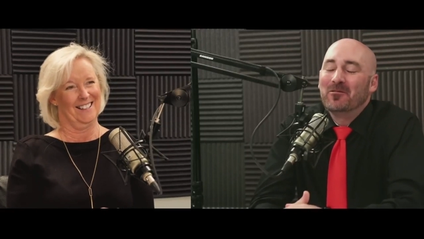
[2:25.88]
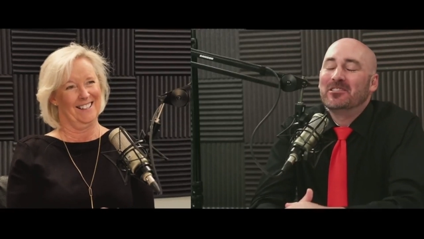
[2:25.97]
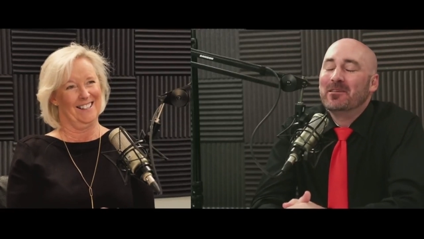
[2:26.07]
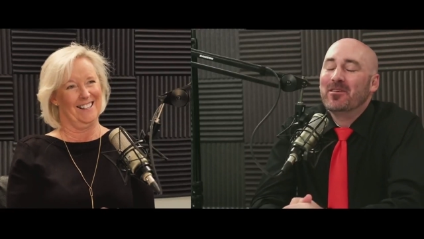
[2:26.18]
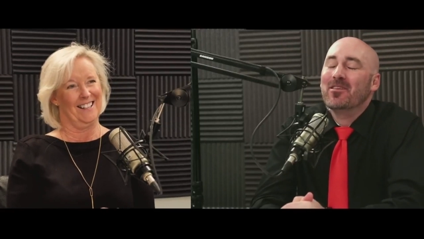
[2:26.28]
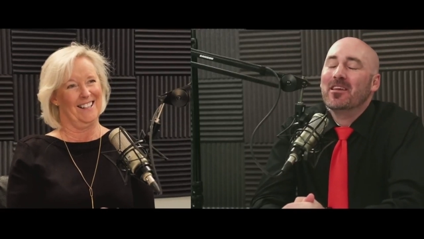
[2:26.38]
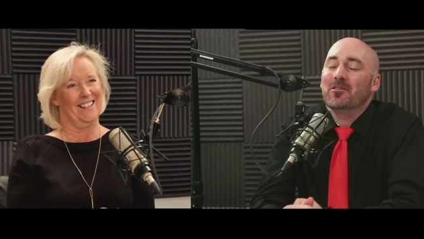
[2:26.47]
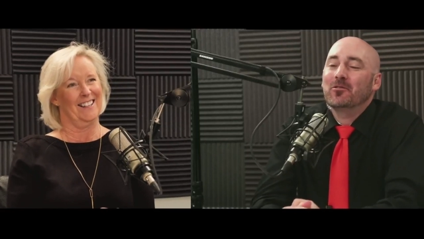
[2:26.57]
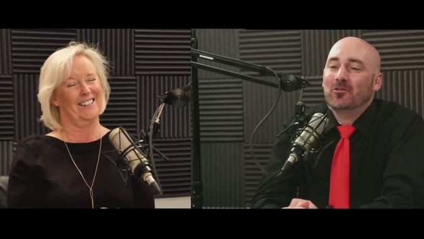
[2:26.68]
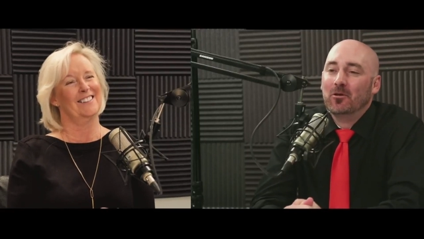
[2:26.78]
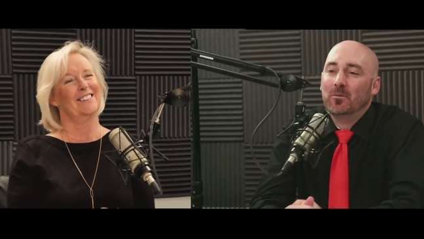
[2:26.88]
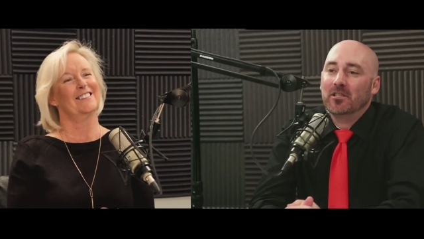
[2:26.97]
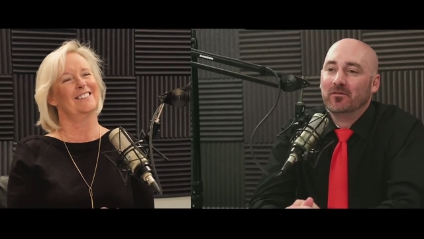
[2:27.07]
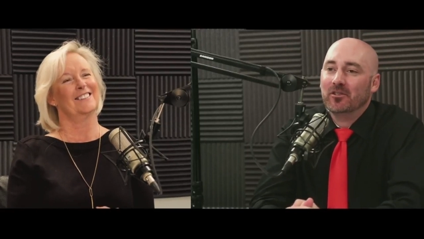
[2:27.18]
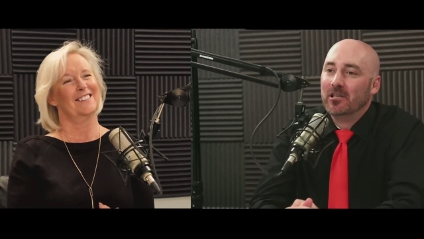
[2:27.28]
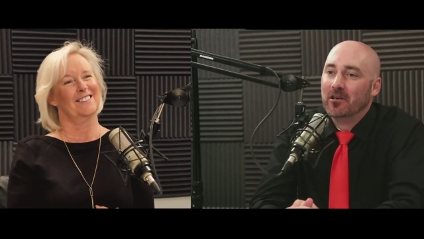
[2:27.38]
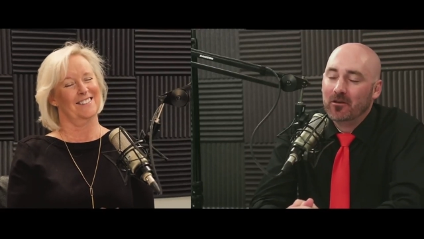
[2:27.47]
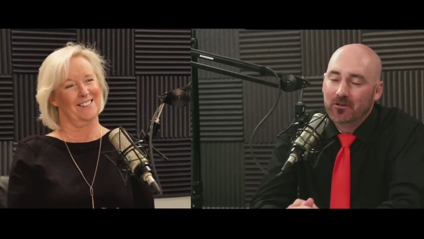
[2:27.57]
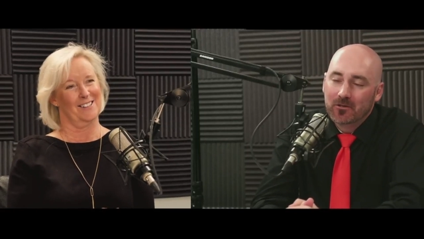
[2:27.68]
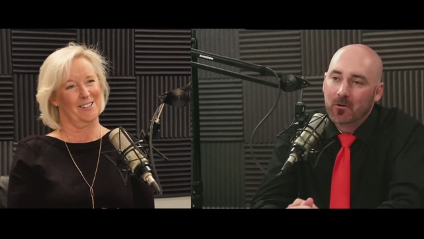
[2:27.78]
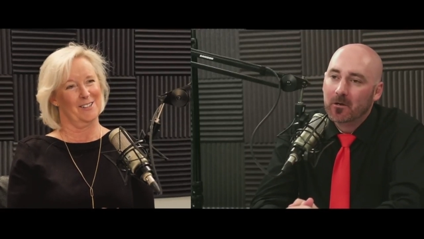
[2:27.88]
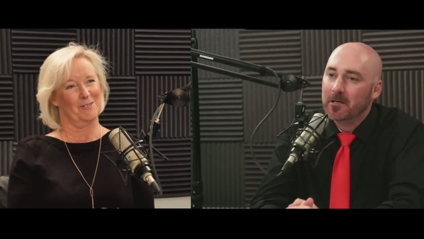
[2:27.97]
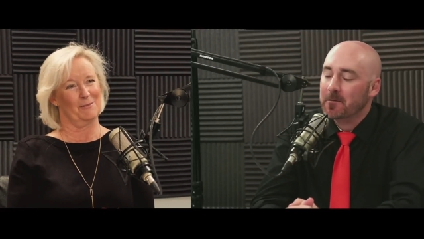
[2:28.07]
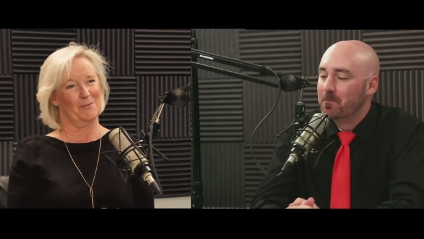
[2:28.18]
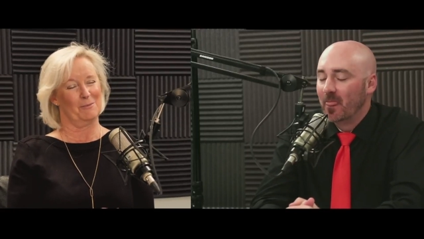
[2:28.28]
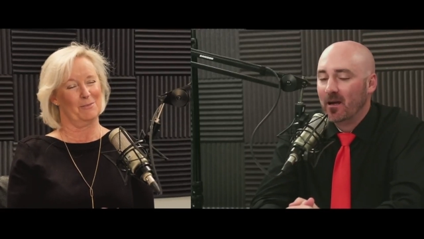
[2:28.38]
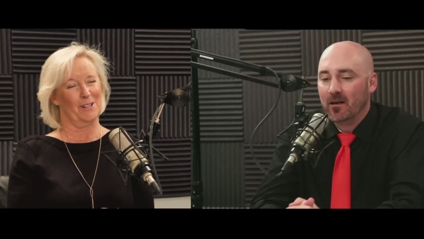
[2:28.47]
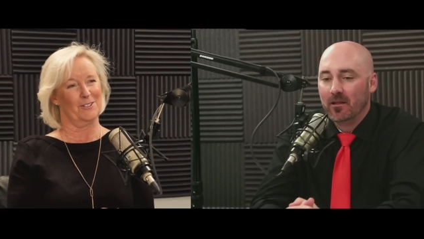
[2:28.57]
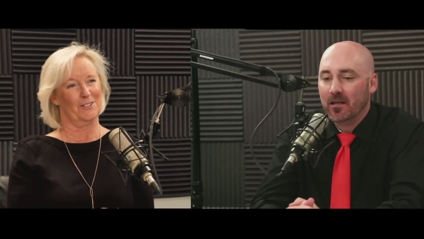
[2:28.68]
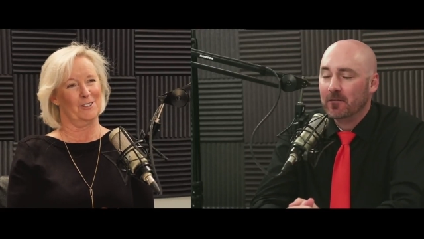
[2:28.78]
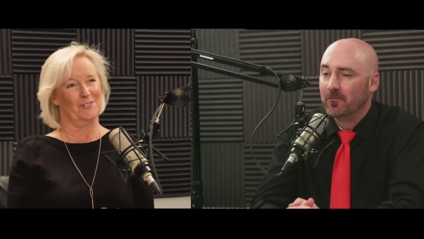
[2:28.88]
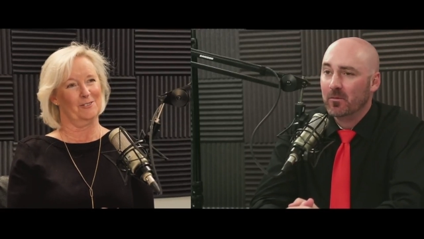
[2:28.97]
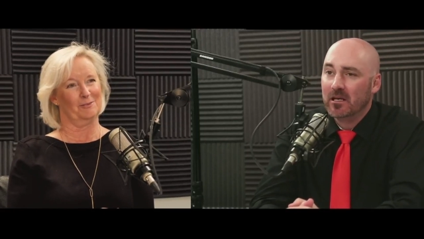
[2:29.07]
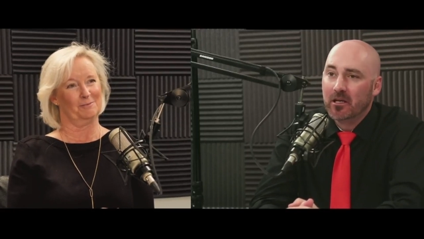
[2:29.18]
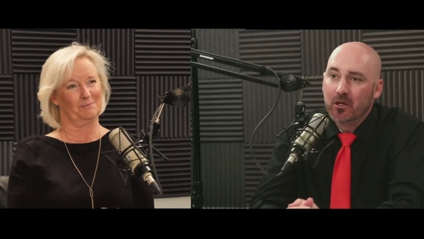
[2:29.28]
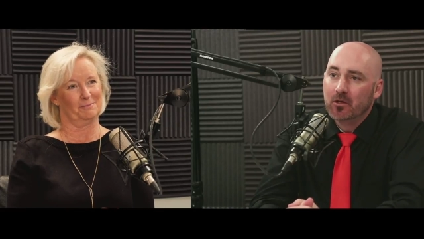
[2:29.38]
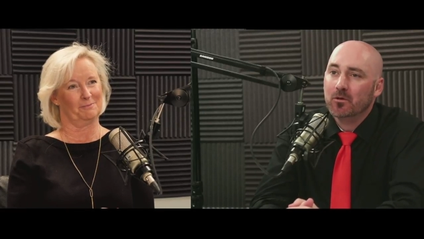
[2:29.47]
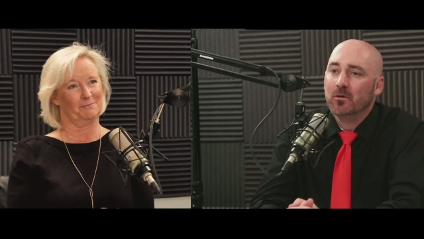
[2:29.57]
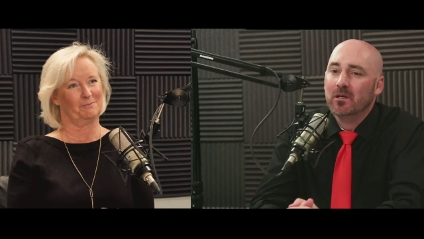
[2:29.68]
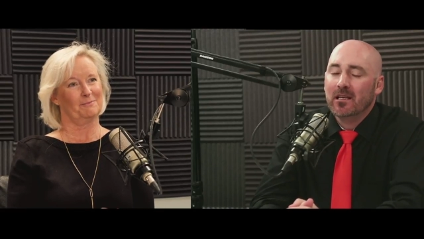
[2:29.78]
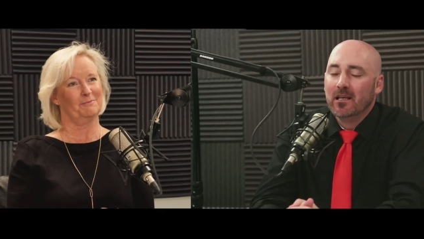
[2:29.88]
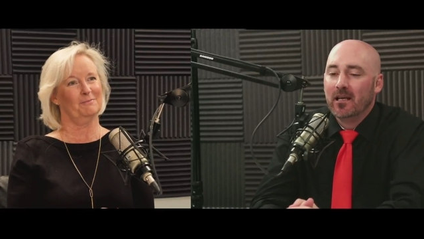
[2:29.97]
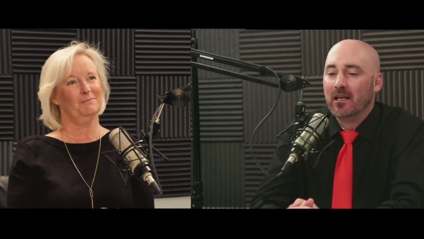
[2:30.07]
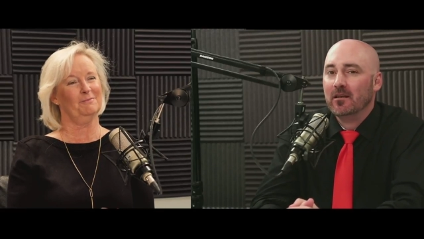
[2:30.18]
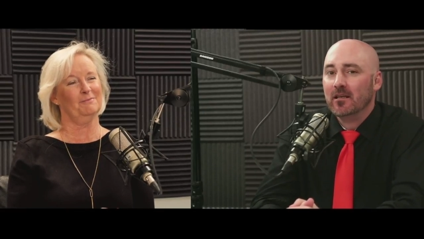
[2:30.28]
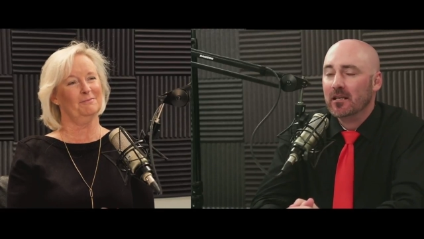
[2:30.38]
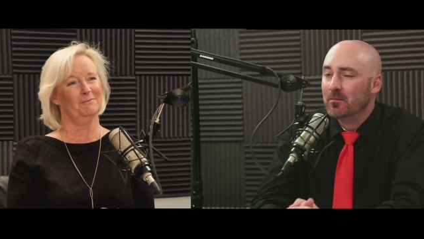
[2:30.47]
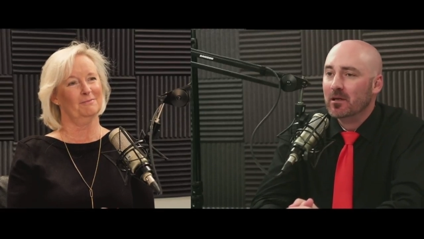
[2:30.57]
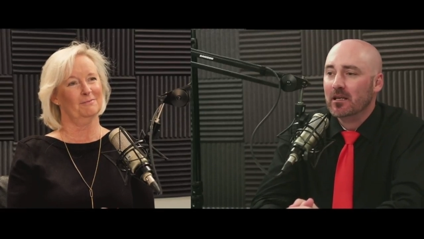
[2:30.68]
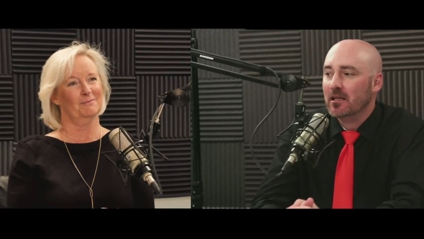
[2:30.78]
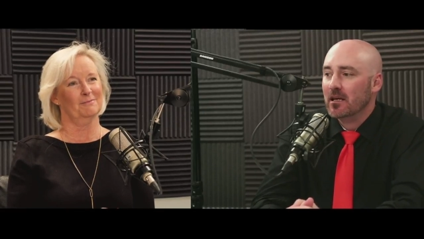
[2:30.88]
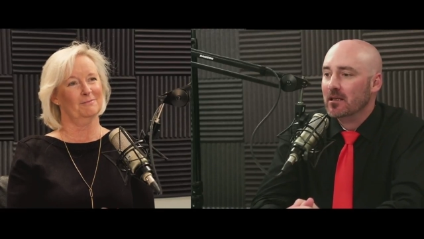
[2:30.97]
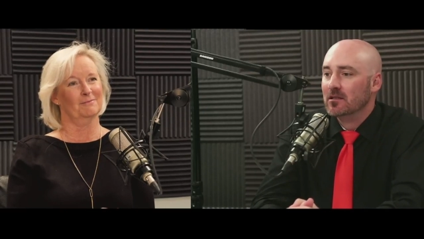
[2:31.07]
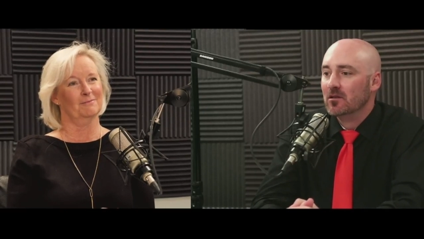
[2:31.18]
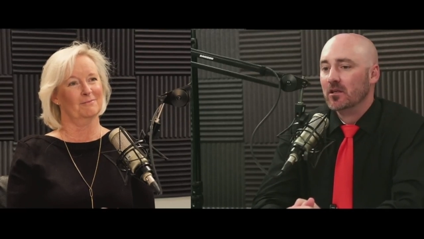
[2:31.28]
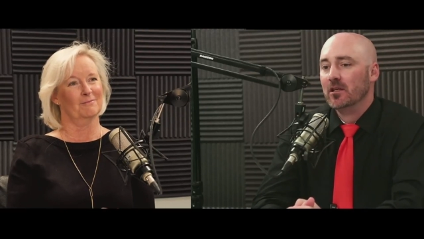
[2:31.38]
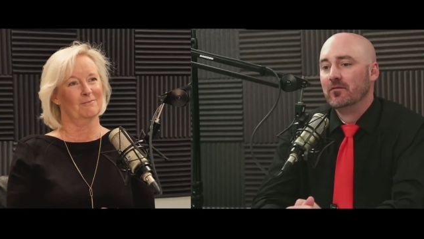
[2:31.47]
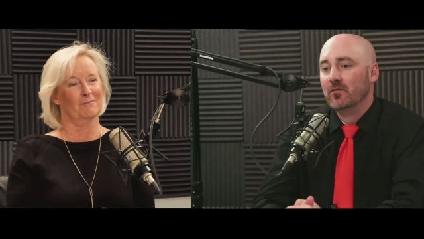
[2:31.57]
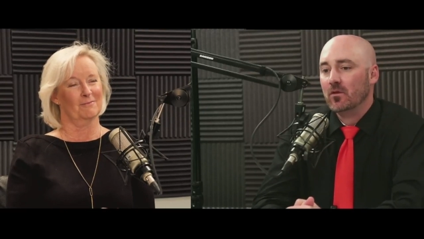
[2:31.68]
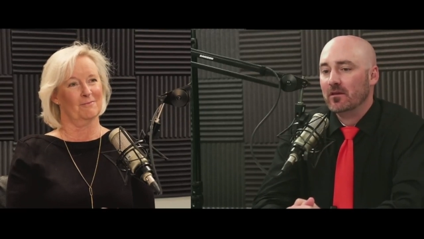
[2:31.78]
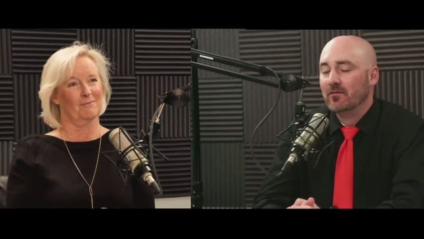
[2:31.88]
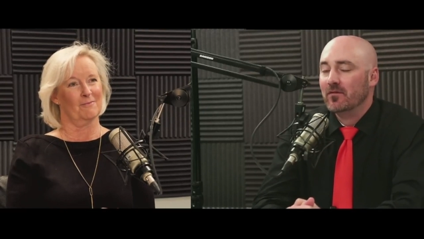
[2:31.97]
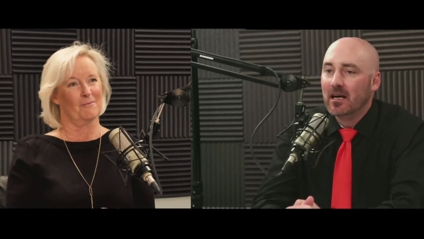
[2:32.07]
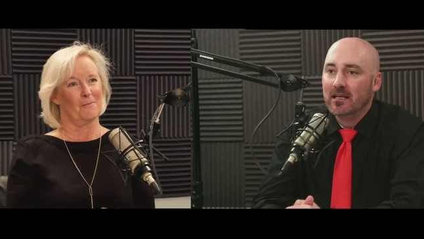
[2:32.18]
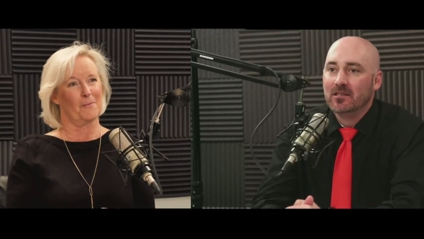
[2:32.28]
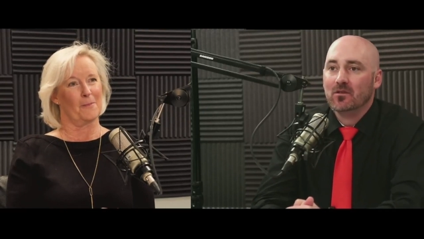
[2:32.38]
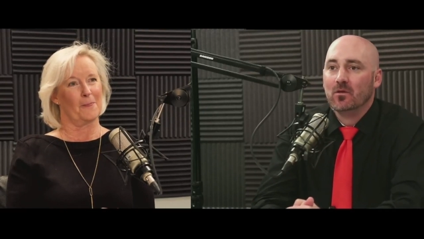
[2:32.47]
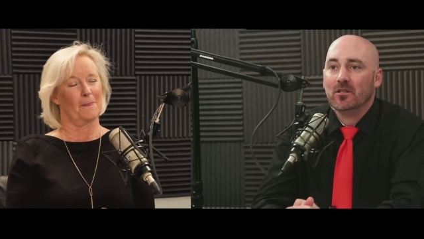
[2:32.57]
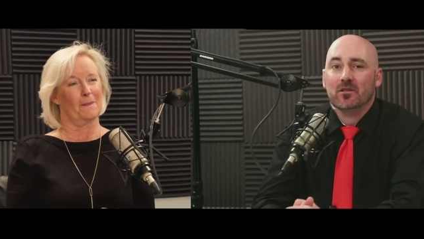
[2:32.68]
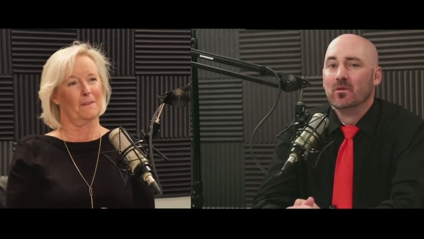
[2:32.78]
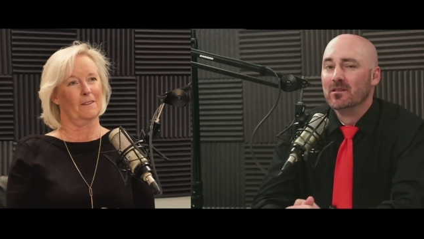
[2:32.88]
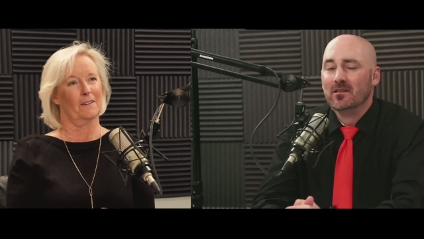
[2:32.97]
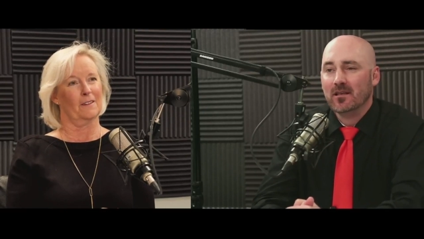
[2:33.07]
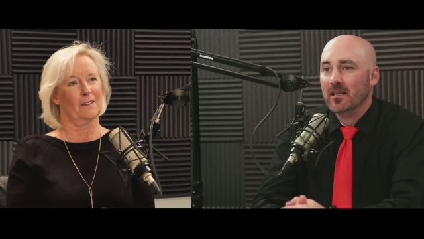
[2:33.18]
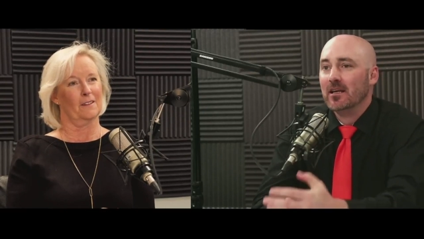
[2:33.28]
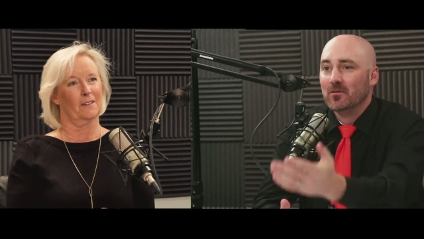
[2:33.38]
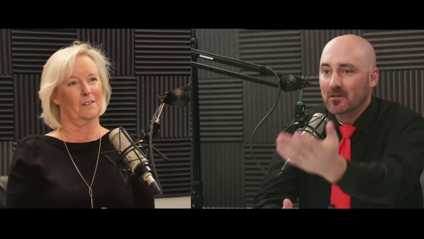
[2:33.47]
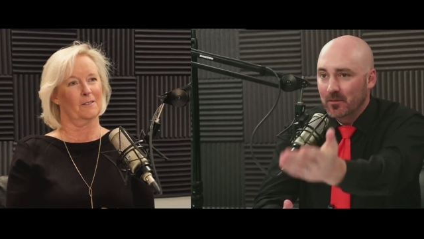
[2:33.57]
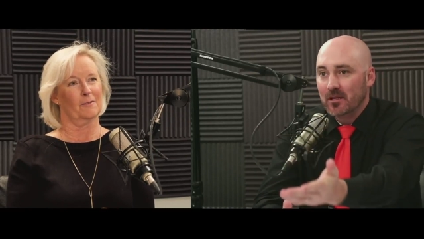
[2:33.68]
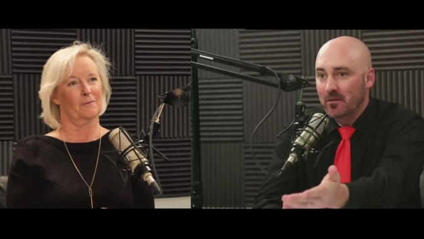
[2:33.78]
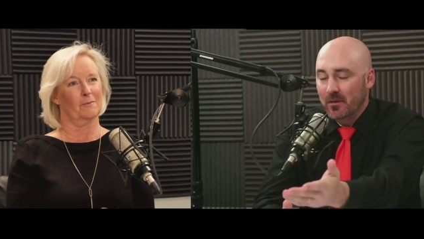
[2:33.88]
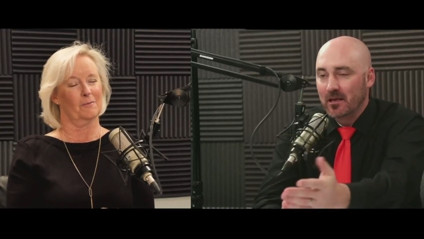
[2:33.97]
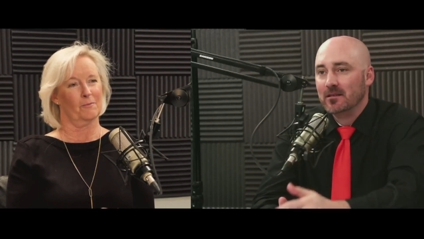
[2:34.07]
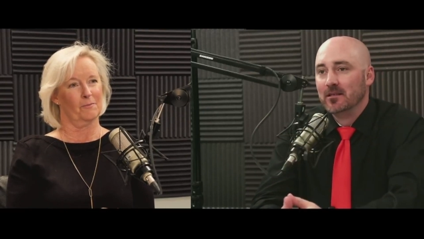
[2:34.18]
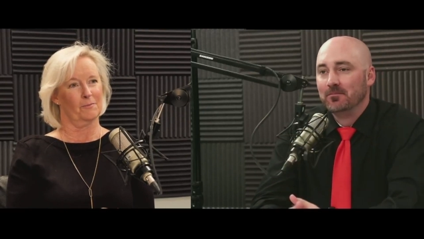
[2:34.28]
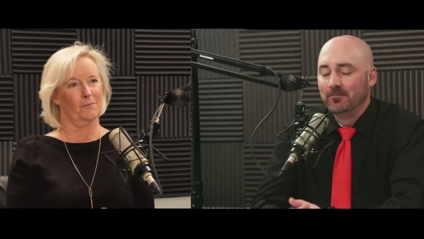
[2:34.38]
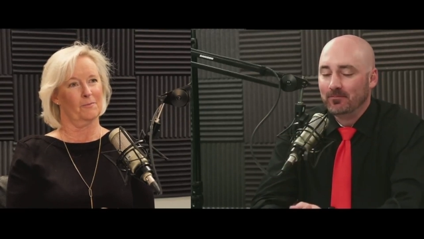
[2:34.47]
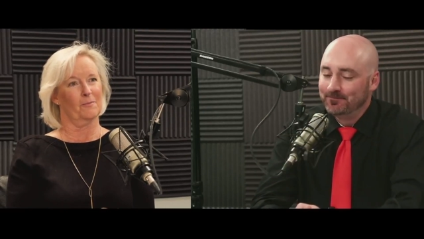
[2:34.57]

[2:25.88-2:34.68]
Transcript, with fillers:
Speaker 1: Well, Jamie, thank you so much for sharing your story. Uh, thank you for being you. And anybody that is looking for advice or just wants to connect with somebody amazing,